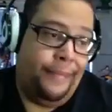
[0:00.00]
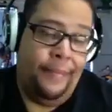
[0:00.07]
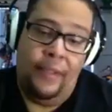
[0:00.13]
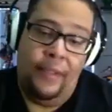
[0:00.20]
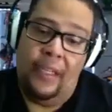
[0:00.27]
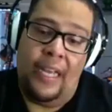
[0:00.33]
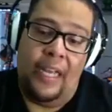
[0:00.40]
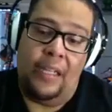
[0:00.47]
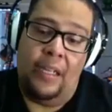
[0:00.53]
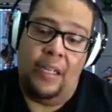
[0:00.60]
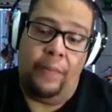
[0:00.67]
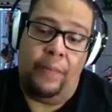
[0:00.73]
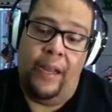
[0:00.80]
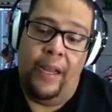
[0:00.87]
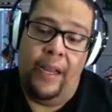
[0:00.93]
got the
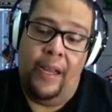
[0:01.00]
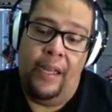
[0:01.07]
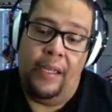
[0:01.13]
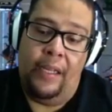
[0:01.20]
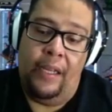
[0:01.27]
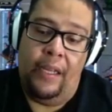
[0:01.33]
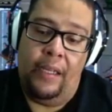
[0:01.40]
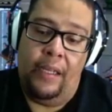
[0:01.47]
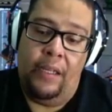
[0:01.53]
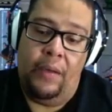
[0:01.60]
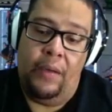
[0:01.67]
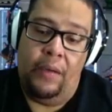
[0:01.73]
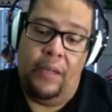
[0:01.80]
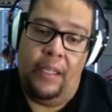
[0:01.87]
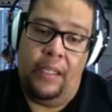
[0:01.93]
upper hand,
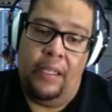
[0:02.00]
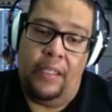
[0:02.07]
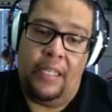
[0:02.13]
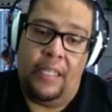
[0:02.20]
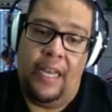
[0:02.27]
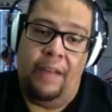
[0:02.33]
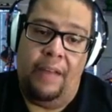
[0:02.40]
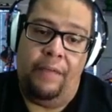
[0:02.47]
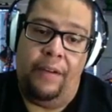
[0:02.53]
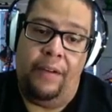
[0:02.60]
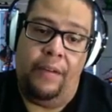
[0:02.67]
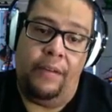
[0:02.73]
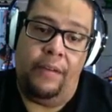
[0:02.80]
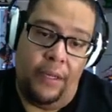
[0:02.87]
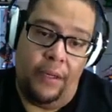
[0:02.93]
aside for the
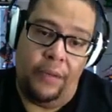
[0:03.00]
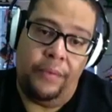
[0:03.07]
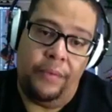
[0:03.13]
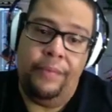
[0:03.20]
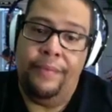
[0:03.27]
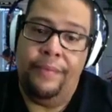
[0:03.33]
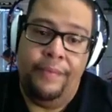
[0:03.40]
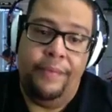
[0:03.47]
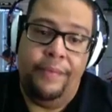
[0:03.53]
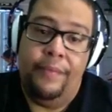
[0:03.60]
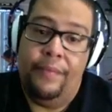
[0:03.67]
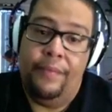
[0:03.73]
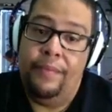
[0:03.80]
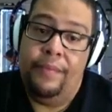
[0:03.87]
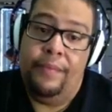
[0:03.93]

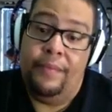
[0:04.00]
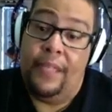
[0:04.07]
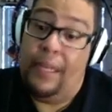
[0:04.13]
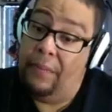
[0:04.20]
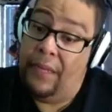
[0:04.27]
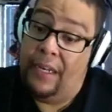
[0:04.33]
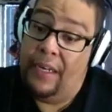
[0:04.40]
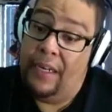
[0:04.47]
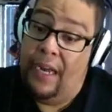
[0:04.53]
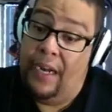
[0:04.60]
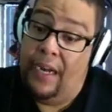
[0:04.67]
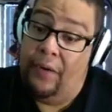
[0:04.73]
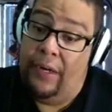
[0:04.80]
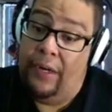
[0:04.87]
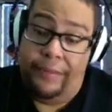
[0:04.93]
him getting the high
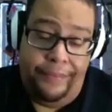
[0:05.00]
ground.